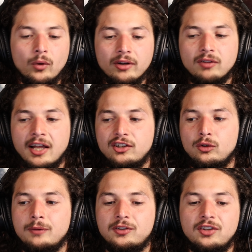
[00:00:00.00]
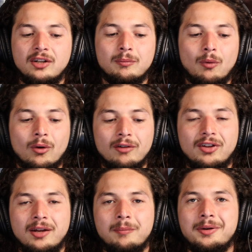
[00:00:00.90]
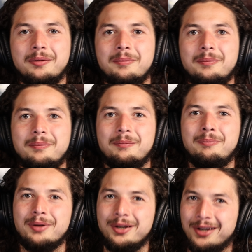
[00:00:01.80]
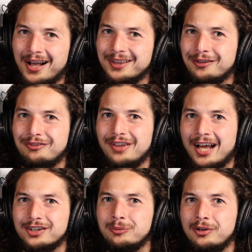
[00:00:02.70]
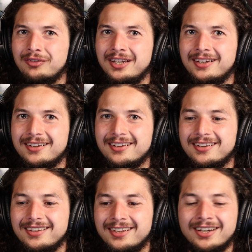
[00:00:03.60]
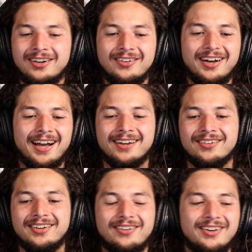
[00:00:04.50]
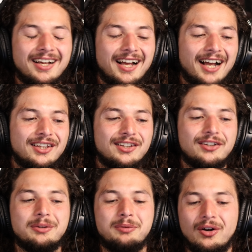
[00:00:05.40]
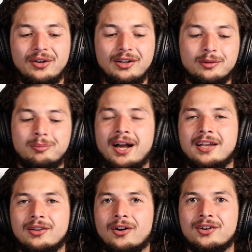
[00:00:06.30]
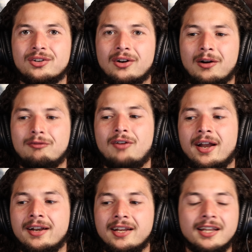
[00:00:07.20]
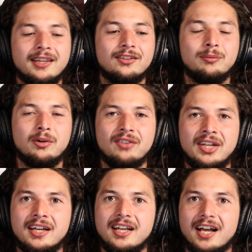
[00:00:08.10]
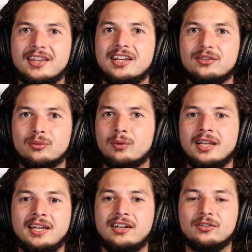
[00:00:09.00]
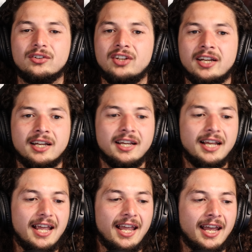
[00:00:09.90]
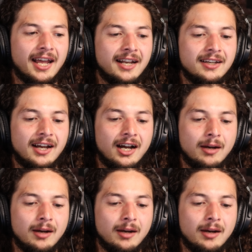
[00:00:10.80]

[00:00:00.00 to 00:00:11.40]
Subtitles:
have liked to have seen more of him, but not in the Flash movie. I don't know. I think the Kryptonians, by and large, are fun in this movie. I think it's really interesting. And,